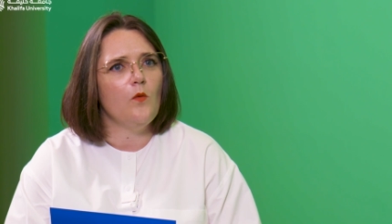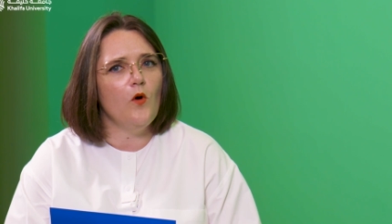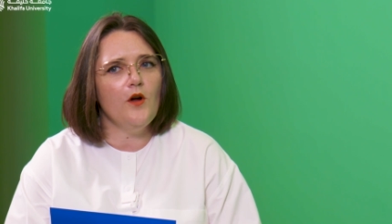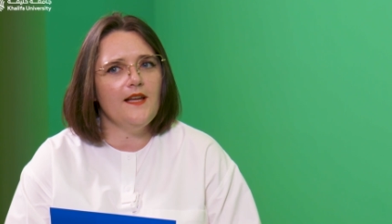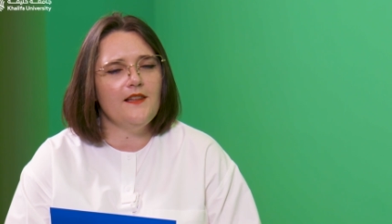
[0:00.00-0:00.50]

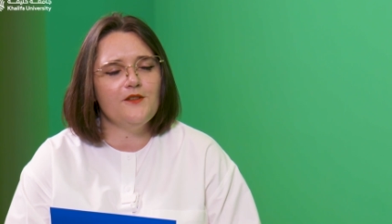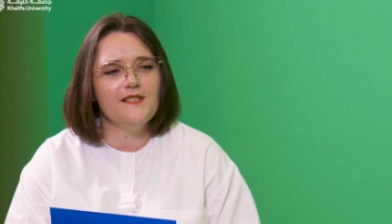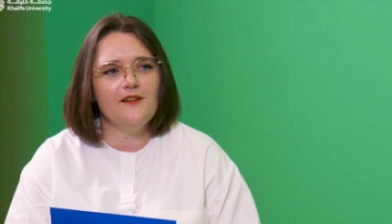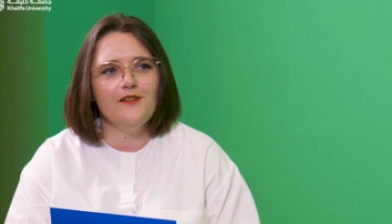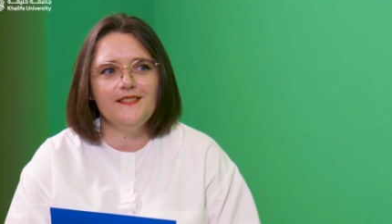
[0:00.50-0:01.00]
work in
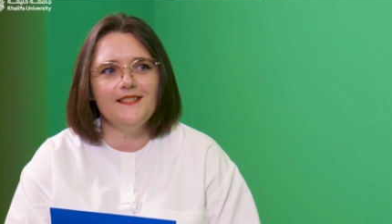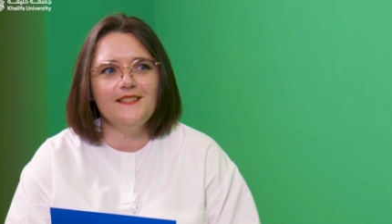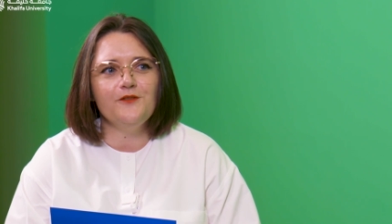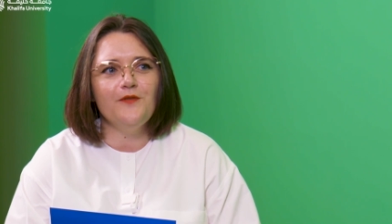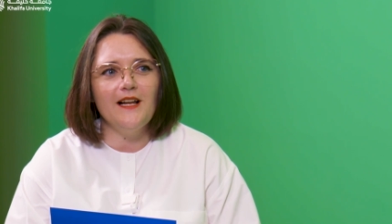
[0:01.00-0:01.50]
those areas is
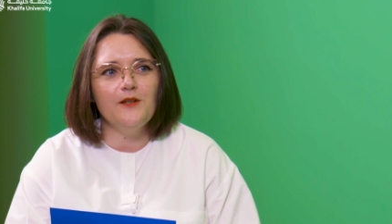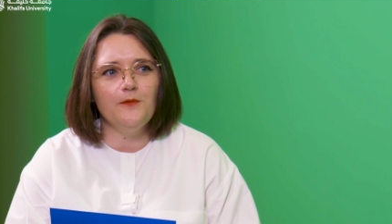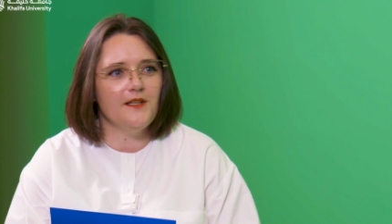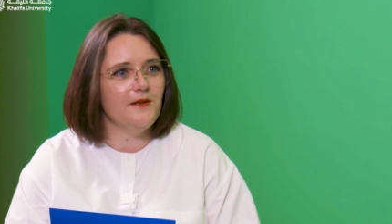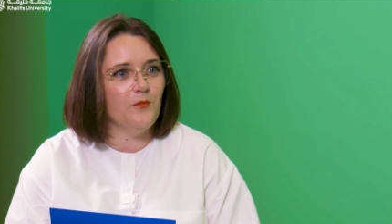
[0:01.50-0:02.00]
still
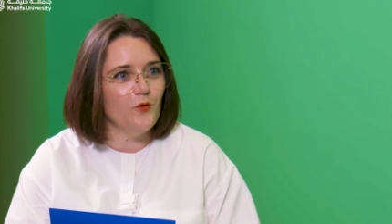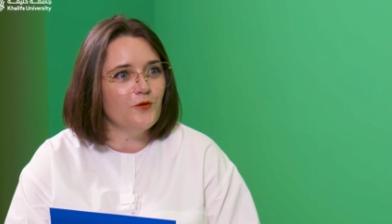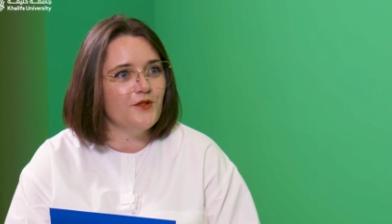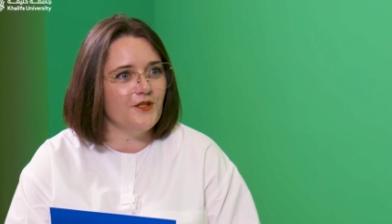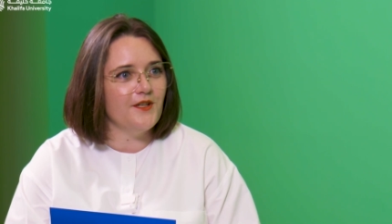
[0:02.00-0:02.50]
valuable and
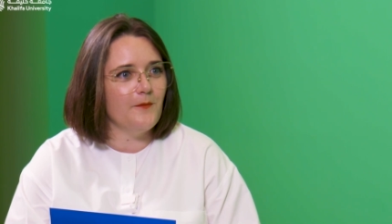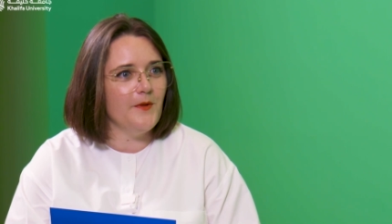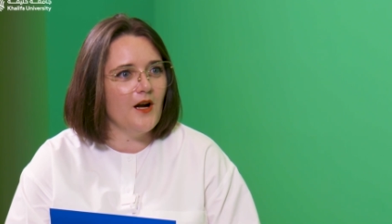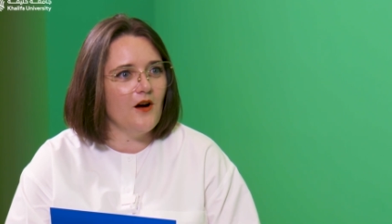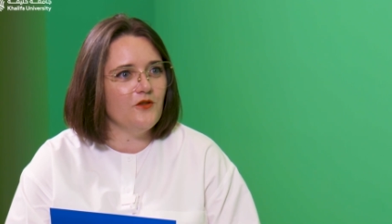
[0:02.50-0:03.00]
important, yep. and
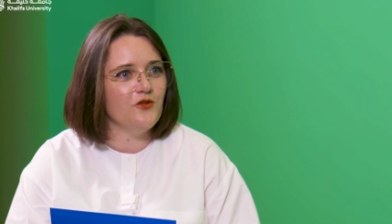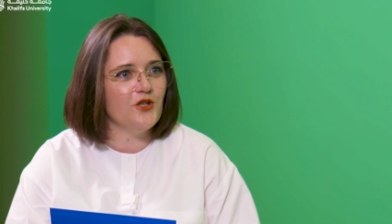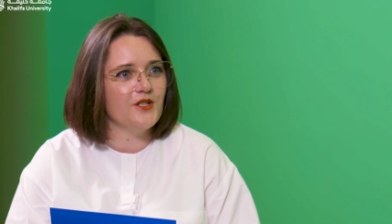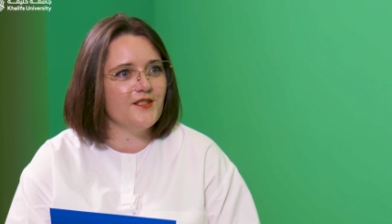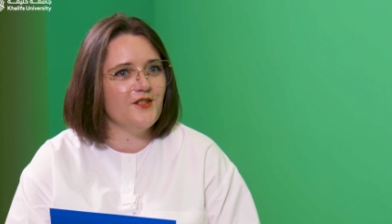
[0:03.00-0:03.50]
we can't
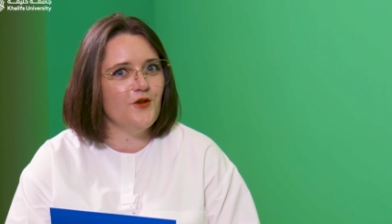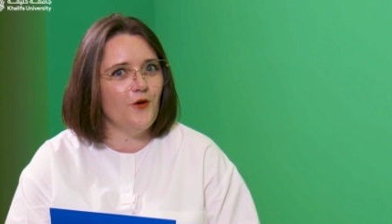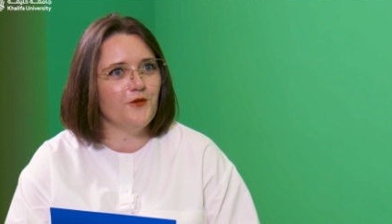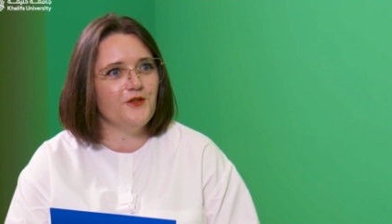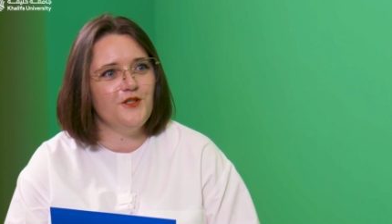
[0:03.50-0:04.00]
just
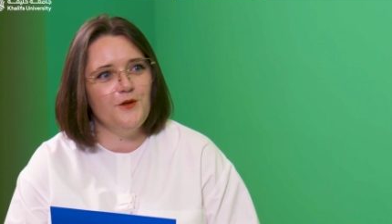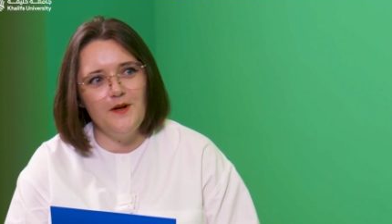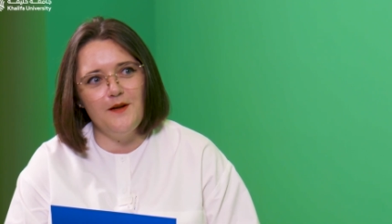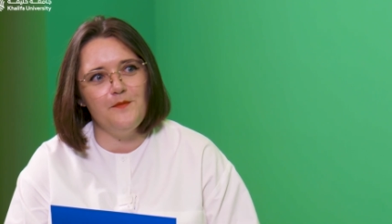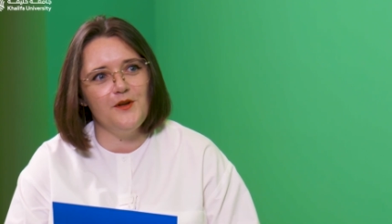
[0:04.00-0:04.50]
not do
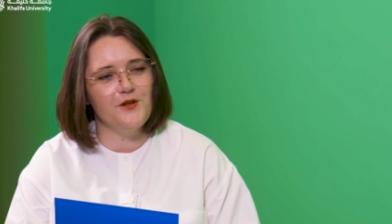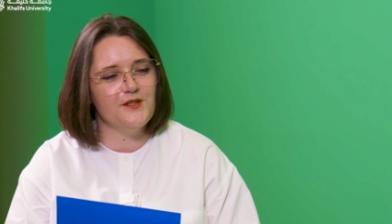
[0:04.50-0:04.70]
it because